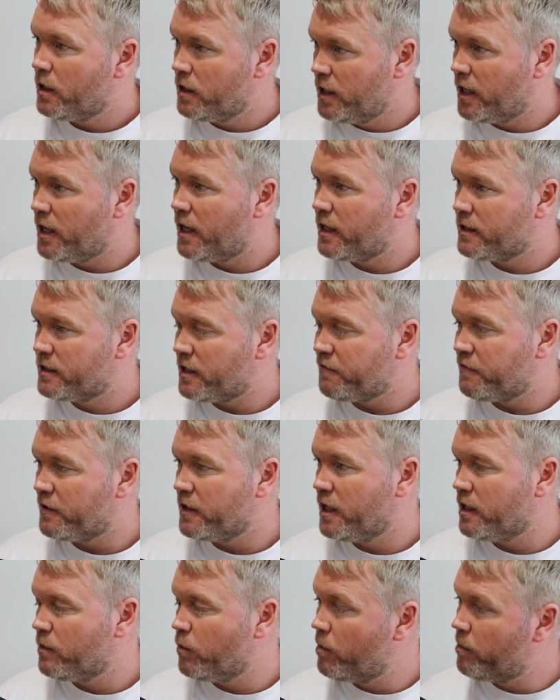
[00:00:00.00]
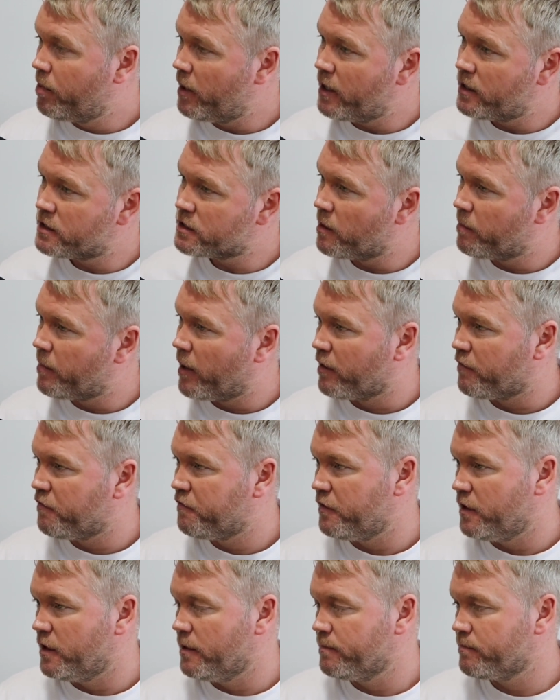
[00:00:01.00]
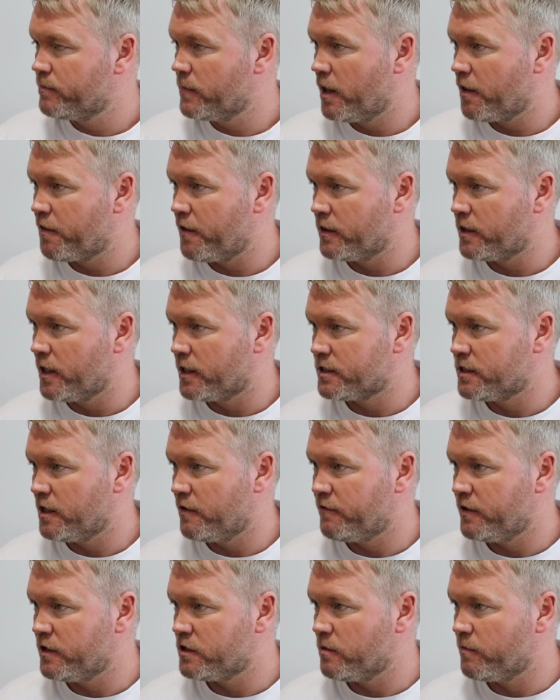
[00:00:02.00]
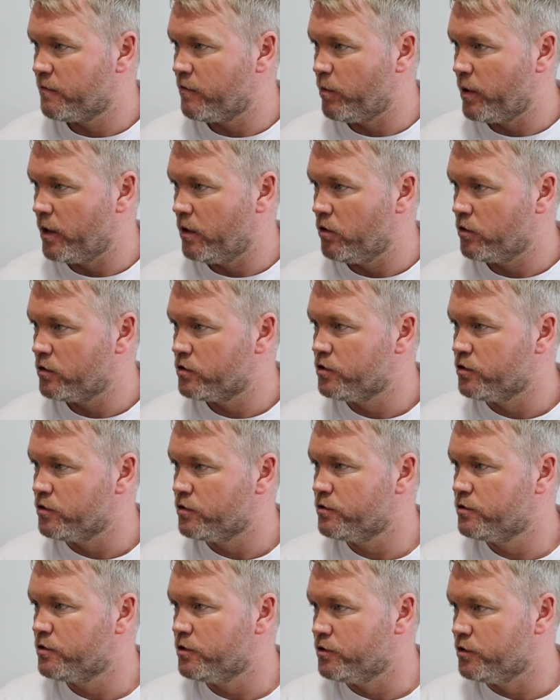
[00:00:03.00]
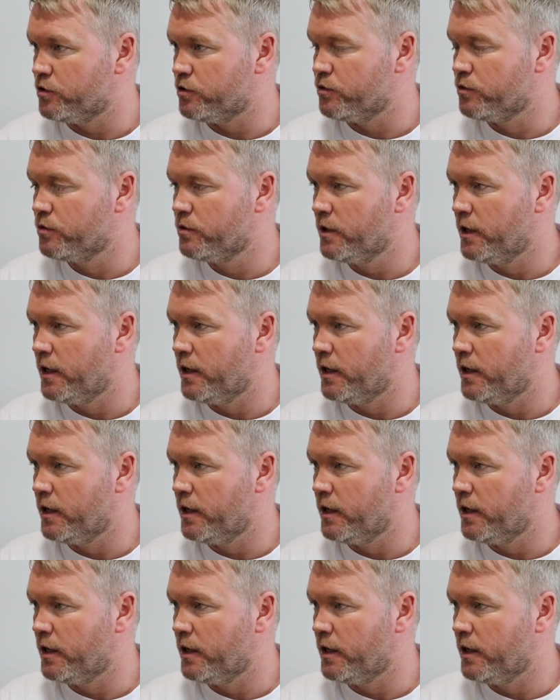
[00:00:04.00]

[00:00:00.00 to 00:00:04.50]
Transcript: Yeah, definitely. Yeah. When players get back fit, I think that's definitely something we'll look to do,